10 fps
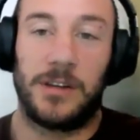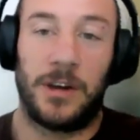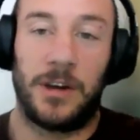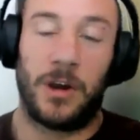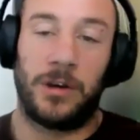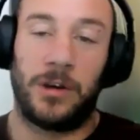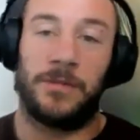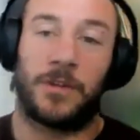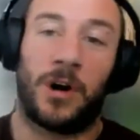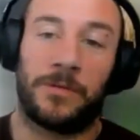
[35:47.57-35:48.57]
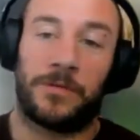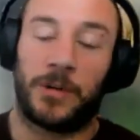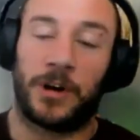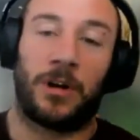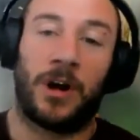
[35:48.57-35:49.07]
you know, you've gone from
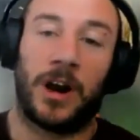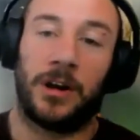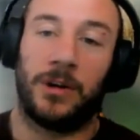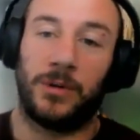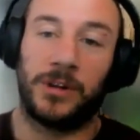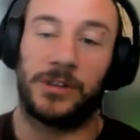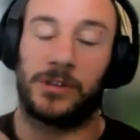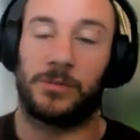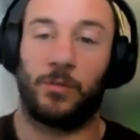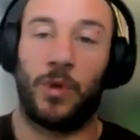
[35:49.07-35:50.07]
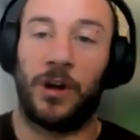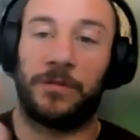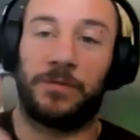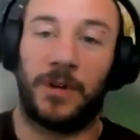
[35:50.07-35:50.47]
a client who is worth,